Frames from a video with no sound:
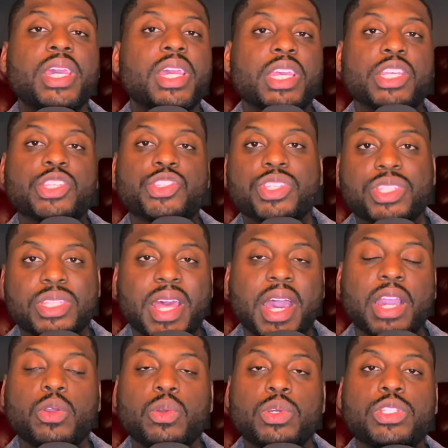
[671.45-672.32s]
it's just
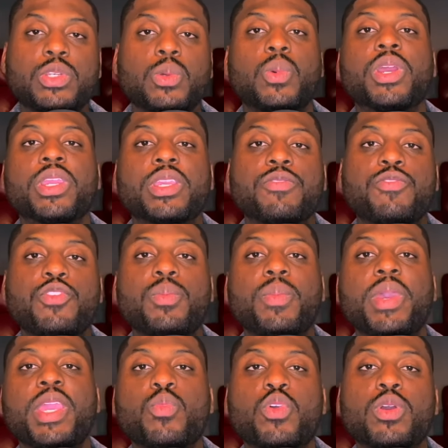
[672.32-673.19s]
not going to work if you
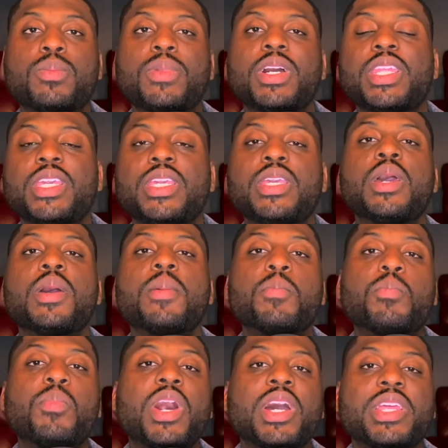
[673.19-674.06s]
make more money
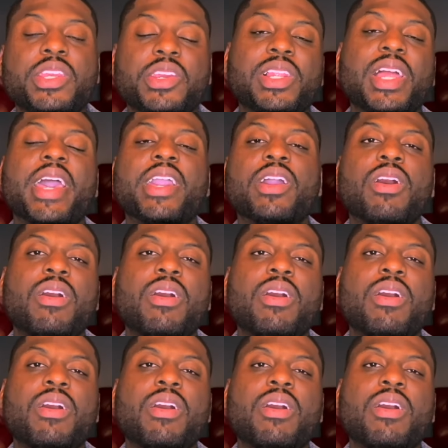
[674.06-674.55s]
but you're like